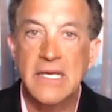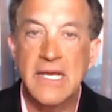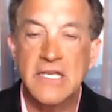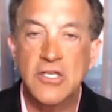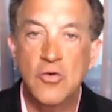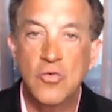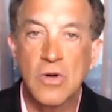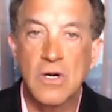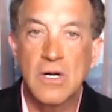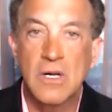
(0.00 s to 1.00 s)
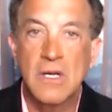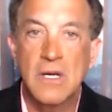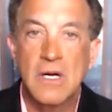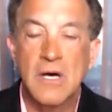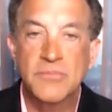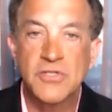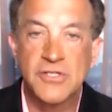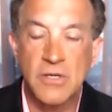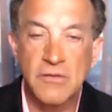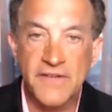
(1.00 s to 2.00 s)
and you were
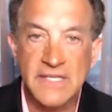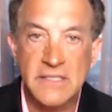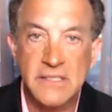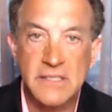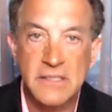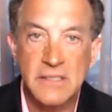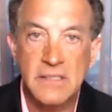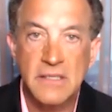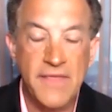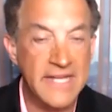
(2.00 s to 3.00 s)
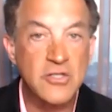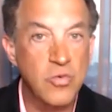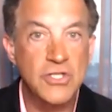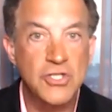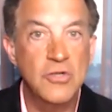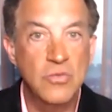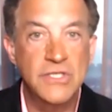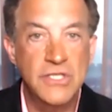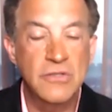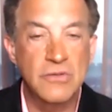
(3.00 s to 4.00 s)
observant, that's what you
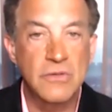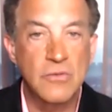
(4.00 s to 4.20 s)
would do.